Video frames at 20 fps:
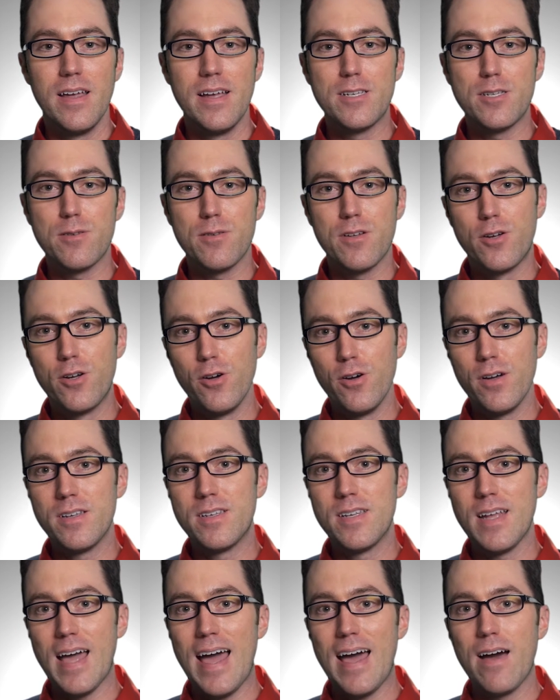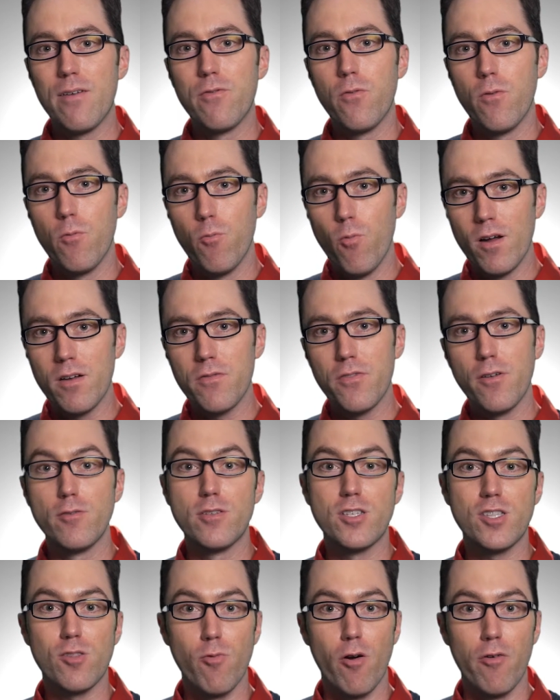it's good to have one of
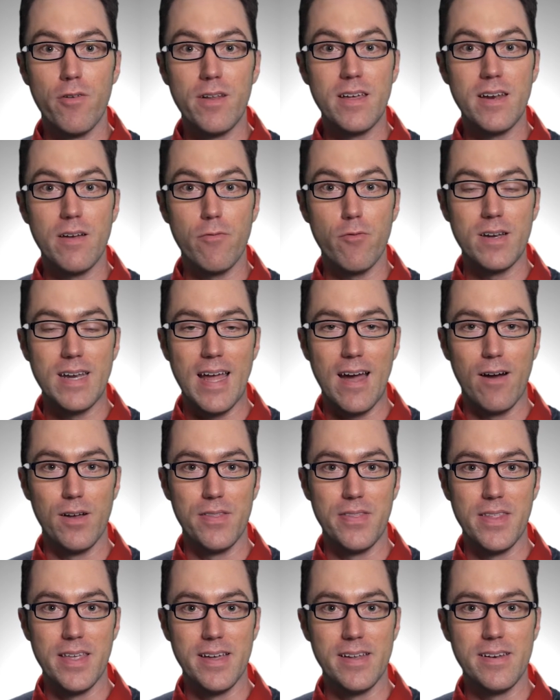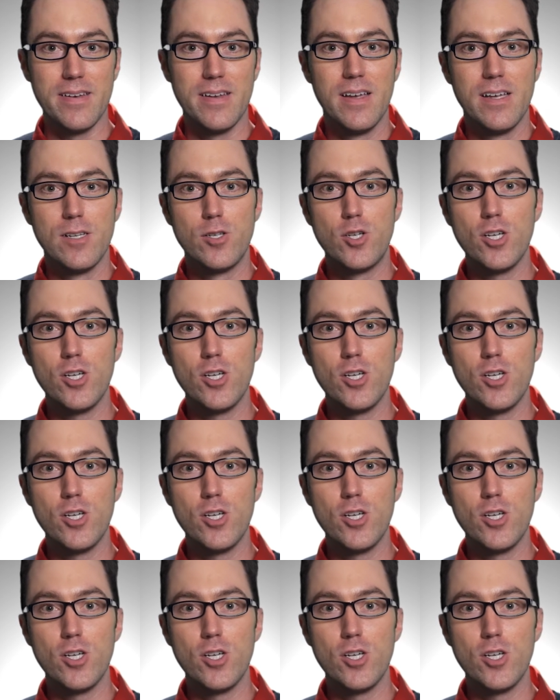those thrown in every now and then